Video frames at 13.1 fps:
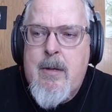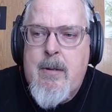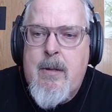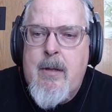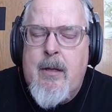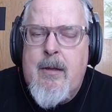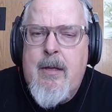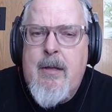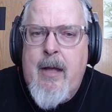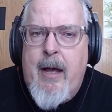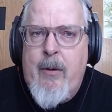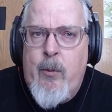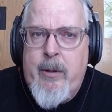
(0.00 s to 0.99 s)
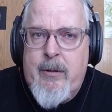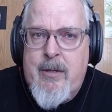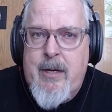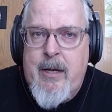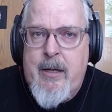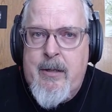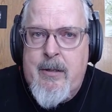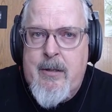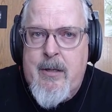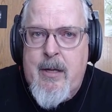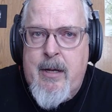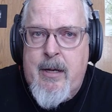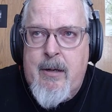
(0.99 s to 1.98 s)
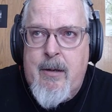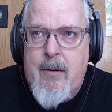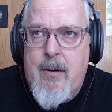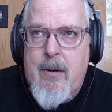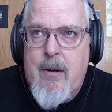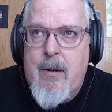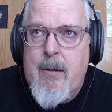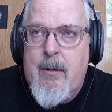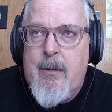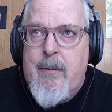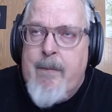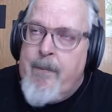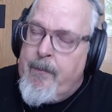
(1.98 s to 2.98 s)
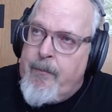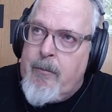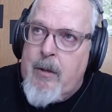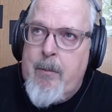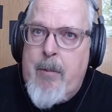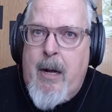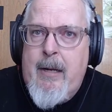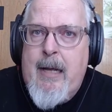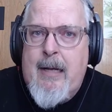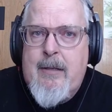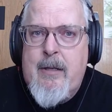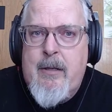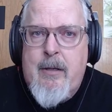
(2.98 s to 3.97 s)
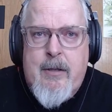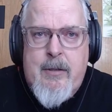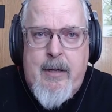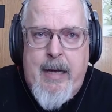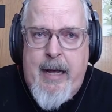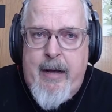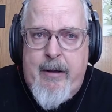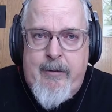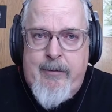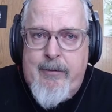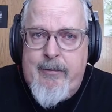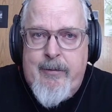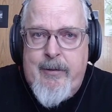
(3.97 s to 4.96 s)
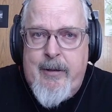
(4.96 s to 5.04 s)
The thing that I will say is that podcasting doesn't have